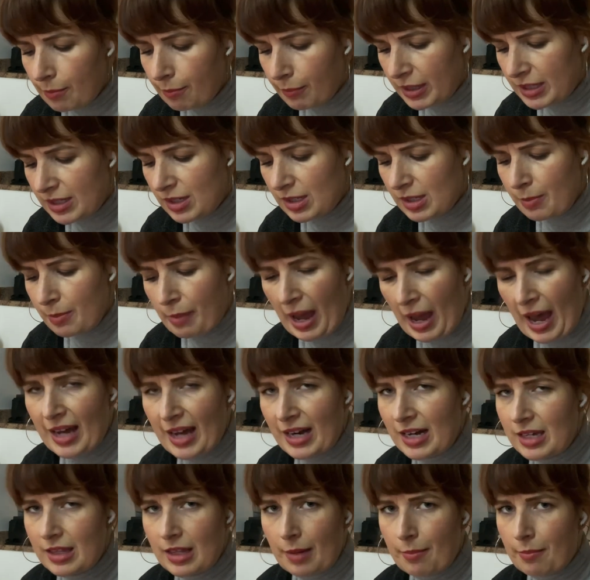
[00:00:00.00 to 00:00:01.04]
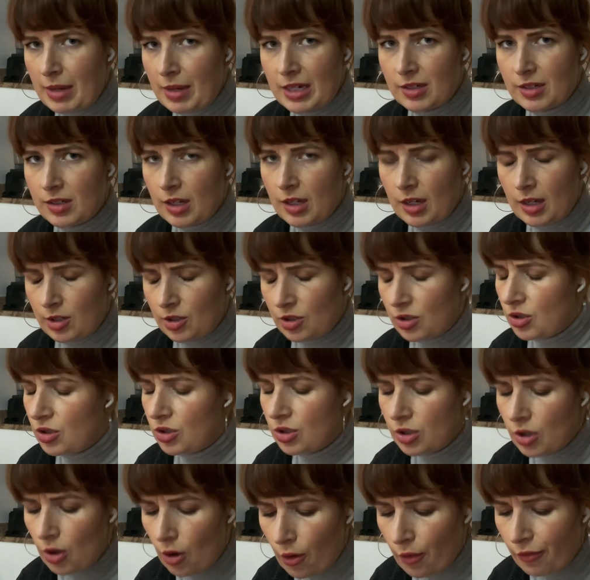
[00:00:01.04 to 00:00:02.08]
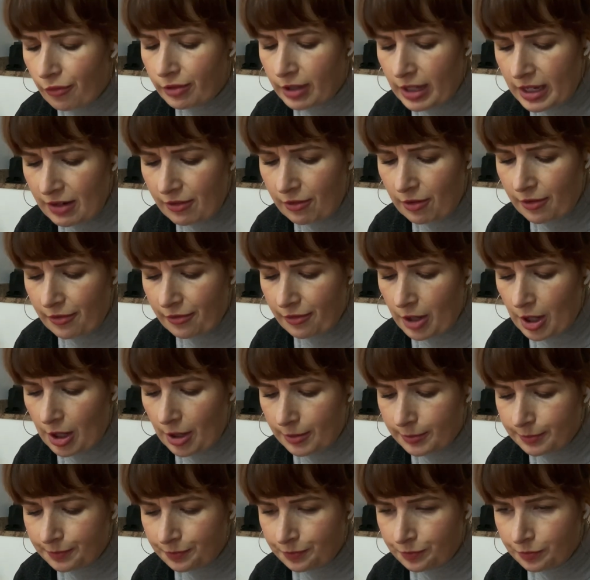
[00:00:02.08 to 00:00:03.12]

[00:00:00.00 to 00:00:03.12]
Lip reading: But it's the patty that makes it. It's so flavorful.